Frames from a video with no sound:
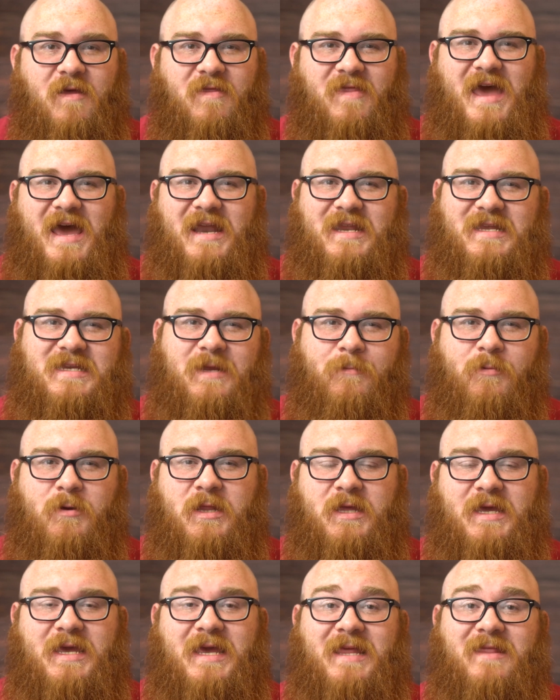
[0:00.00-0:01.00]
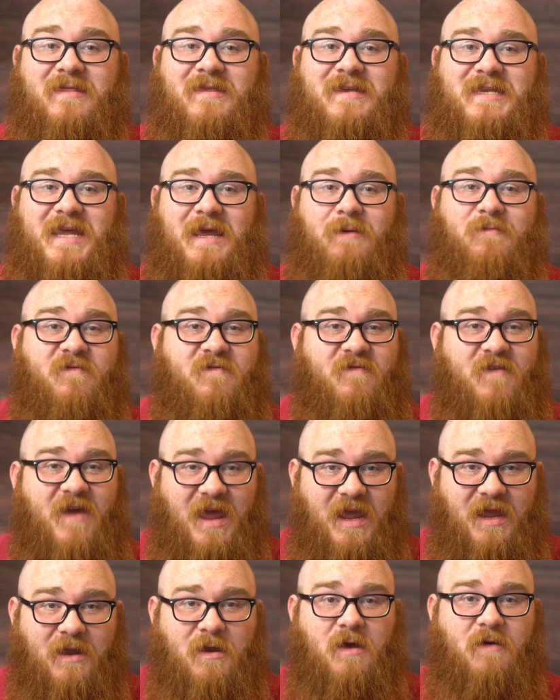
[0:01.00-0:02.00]
that is typically in the same
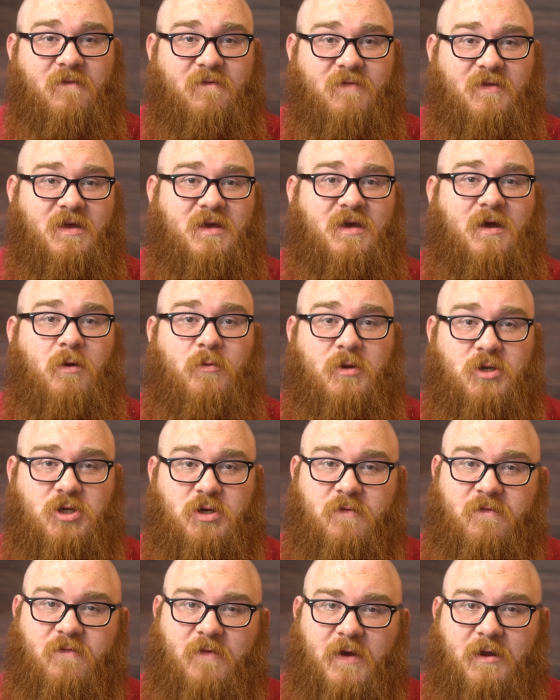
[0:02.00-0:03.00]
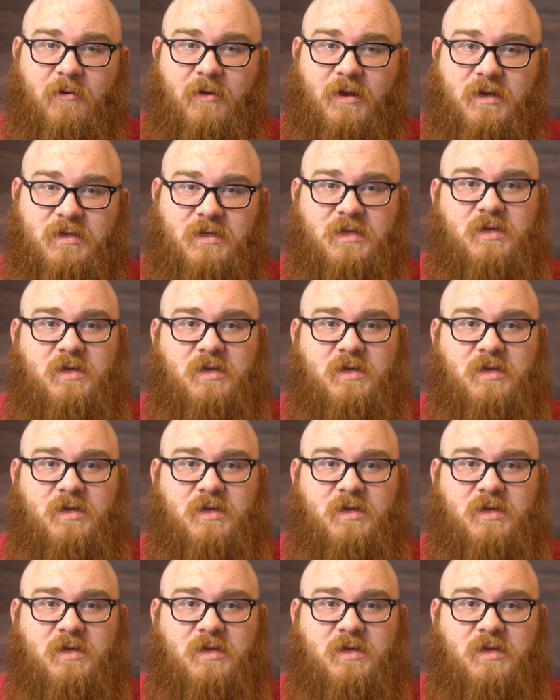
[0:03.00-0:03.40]
vein of the original fragrance.